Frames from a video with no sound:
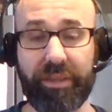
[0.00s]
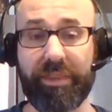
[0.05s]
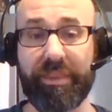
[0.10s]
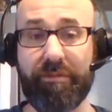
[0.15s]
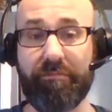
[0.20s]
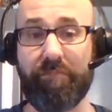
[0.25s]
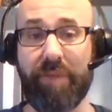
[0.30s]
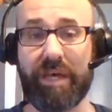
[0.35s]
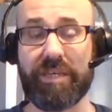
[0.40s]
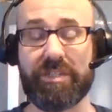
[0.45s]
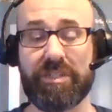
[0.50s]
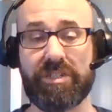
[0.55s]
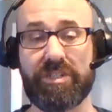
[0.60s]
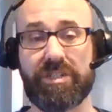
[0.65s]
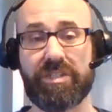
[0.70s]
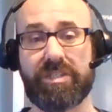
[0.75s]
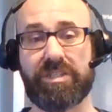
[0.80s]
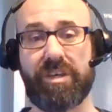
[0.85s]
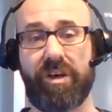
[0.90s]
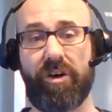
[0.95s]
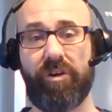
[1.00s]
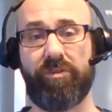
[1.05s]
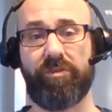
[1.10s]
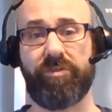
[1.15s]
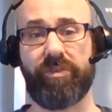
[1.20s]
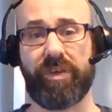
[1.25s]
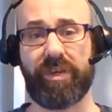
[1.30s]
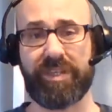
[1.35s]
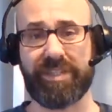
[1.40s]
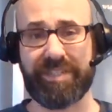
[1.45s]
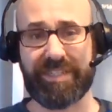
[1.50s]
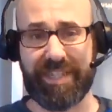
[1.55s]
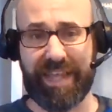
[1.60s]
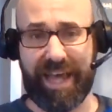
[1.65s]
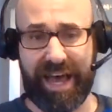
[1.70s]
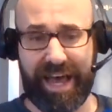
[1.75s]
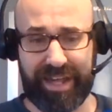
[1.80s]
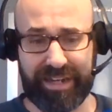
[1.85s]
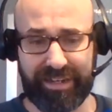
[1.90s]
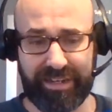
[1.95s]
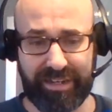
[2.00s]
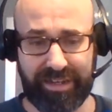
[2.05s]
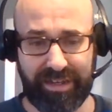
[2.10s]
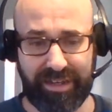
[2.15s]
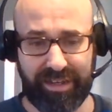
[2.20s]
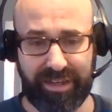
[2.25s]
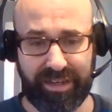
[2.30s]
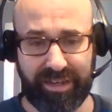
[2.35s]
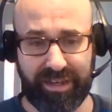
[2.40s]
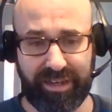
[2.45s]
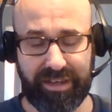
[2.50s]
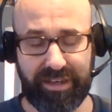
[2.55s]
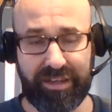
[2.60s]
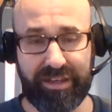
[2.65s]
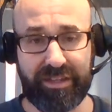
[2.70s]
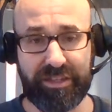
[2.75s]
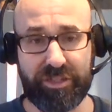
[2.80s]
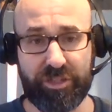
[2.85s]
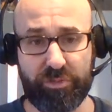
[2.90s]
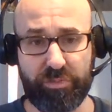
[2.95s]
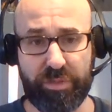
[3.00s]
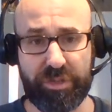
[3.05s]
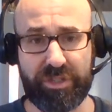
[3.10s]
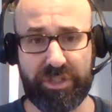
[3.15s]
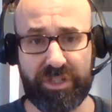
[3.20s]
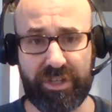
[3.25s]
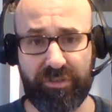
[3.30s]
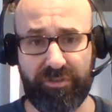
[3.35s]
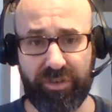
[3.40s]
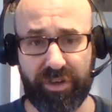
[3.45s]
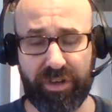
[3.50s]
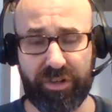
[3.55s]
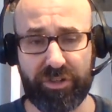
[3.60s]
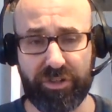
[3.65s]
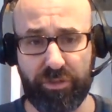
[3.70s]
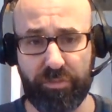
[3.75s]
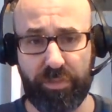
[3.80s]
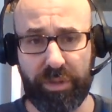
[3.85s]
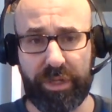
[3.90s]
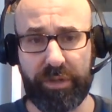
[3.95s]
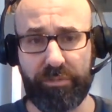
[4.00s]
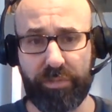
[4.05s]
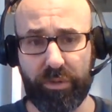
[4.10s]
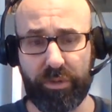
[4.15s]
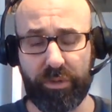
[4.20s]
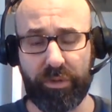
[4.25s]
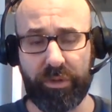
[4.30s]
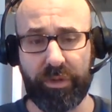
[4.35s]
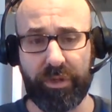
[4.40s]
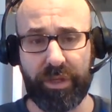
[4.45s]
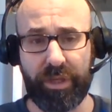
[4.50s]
the message itself is not specific to people.